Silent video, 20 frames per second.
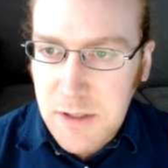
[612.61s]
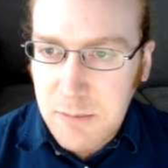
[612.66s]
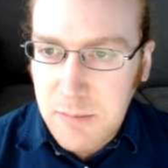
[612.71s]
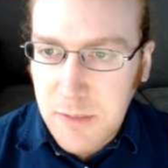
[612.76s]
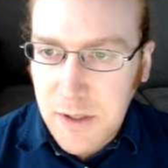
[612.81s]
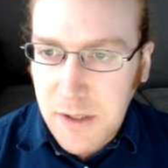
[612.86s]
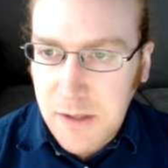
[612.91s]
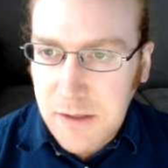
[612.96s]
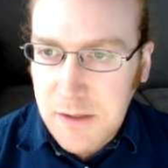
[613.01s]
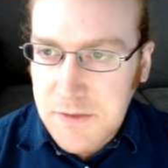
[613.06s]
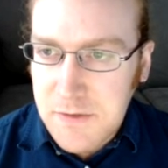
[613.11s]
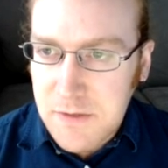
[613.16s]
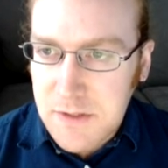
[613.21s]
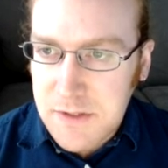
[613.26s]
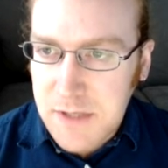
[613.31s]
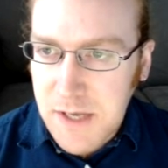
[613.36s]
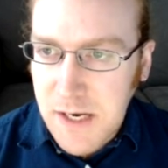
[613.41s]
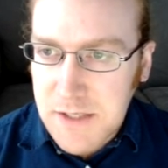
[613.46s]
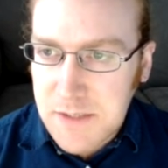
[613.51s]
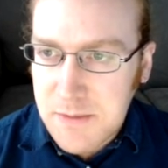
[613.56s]
but as far as
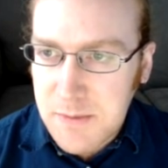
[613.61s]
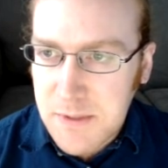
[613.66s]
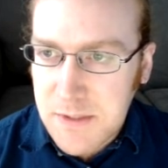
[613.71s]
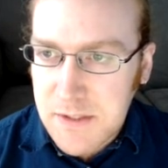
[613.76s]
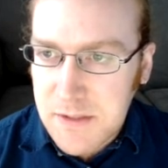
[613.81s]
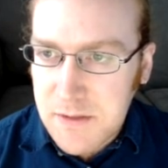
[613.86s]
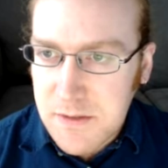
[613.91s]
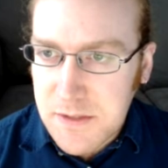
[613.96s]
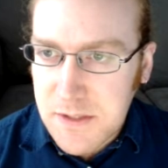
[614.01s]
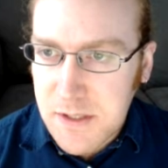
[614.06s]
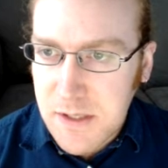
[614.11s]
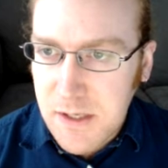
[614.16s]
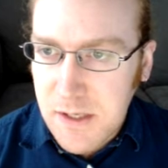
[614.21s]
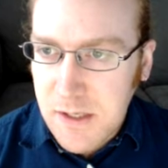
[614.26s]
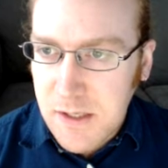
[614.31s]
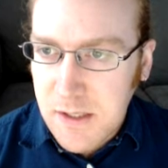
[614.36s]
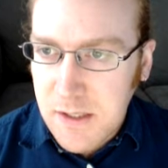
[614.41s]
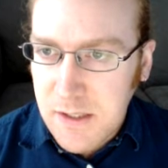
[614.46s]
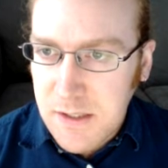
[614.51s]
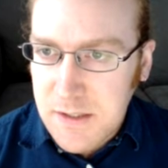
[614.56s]
eye space goes,
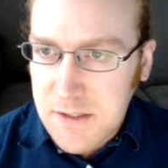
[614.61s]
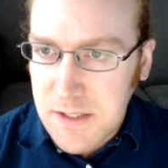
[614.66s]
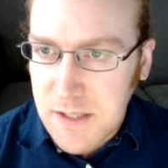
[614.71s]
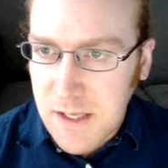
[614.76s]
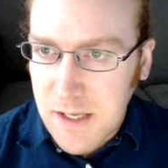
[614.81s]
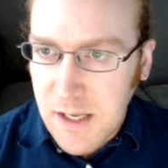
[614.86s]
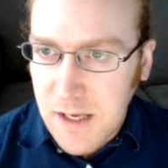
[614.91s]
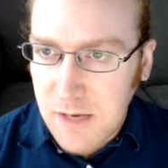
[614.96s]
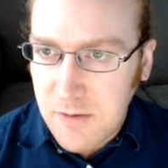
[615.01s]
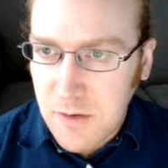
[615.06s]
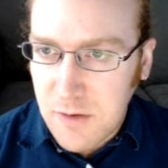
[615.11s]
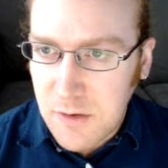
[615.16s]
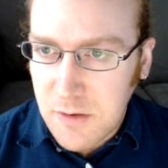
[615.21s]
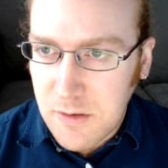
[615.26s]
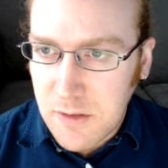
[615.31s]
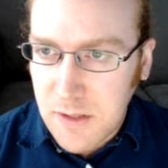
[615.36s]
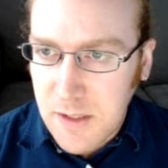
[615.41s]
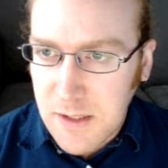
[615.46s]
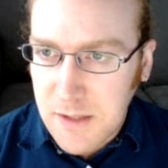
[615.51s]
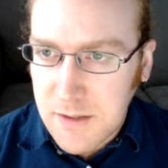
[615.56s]
he doesn't have a whole
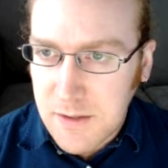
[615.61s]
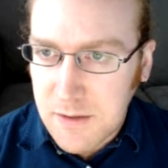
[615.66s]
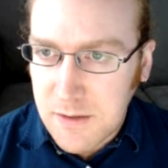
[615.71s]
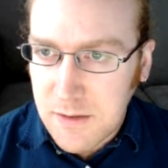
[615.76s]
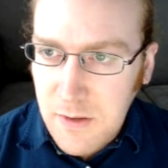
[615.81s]
lot.